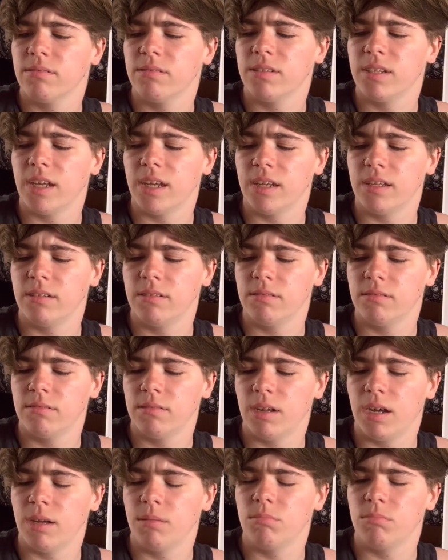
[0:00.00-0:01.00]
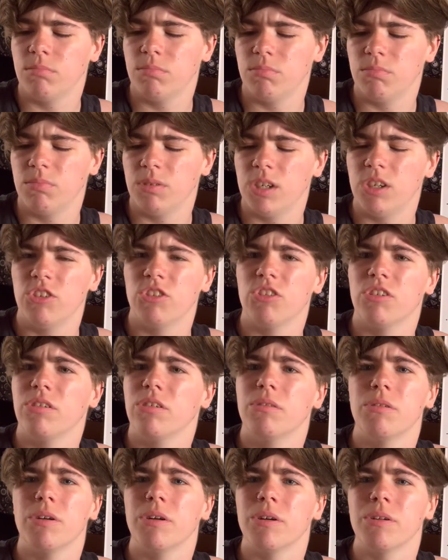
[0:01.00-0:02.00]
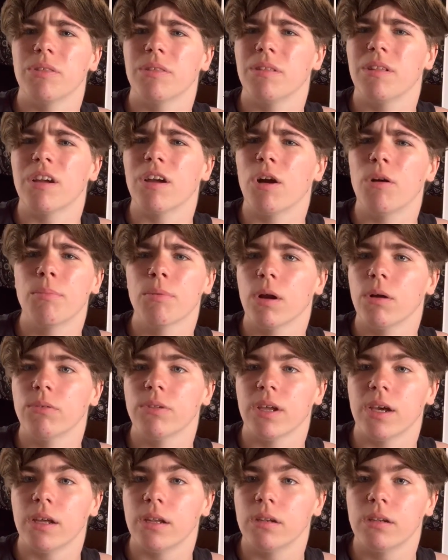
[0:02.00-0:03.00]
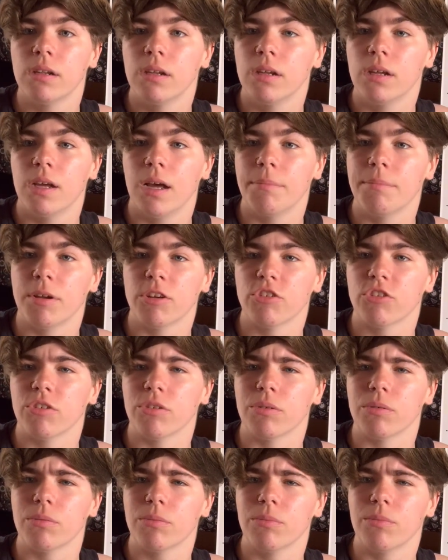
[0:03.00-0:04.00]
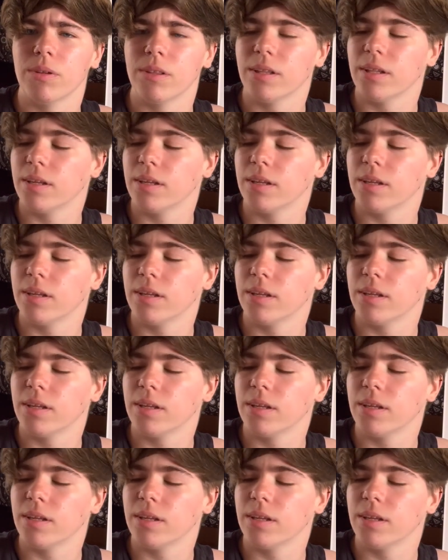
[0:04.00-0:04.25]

10, I'm pretty sure, or the GoPro 10. I'm not sure what the